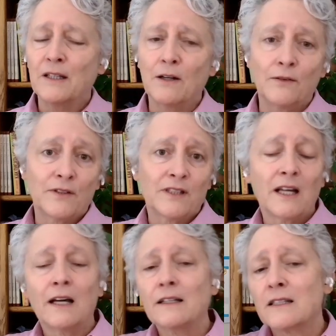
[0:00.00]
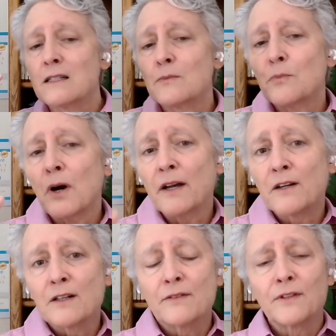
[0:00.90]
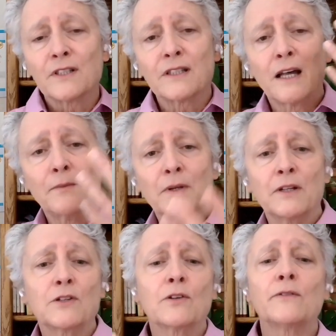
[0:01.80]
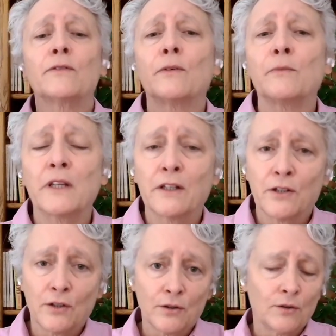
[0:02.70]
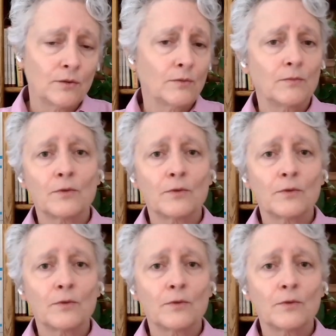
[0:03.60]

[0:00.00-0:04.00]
if it's not inspired, if it's not being driven from the internal